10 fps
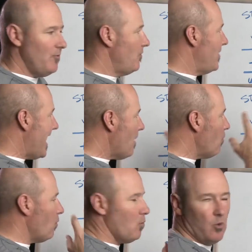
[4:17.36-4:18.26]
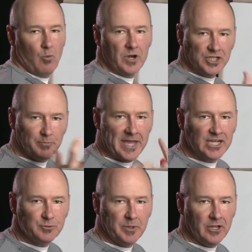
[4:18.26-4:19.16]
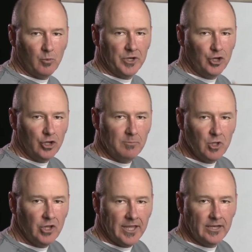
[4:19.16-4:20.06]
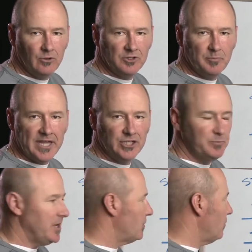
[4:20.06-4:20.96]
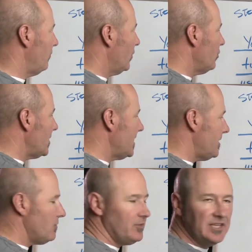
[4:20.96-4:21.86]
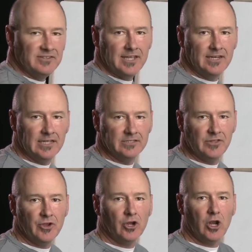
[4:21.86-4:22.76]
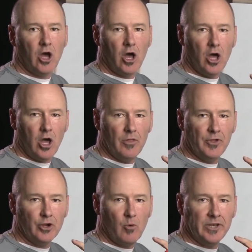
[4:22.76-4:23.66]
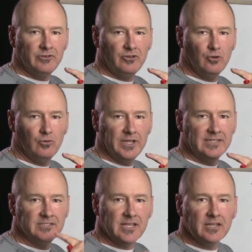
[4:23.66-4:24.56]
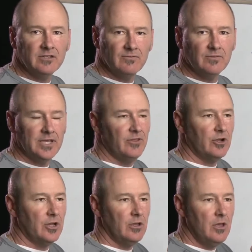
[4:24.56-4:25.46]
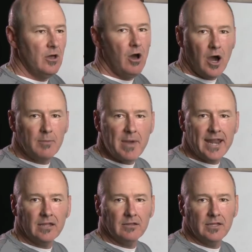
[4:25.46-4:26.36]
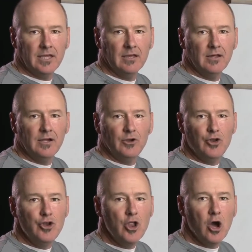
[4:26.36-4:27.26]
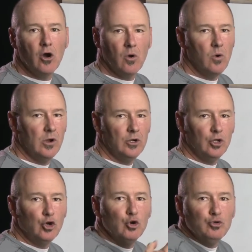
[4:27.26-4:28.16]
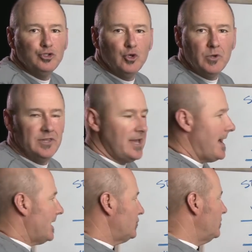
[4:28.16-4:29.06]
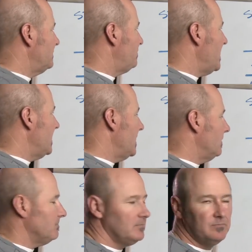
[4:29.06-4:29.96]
Now, when you're communicating to a Spanish speaker, they're going to hear these endings, and they're going to instinctively, they're going to automatically know who's doing the action of speaking.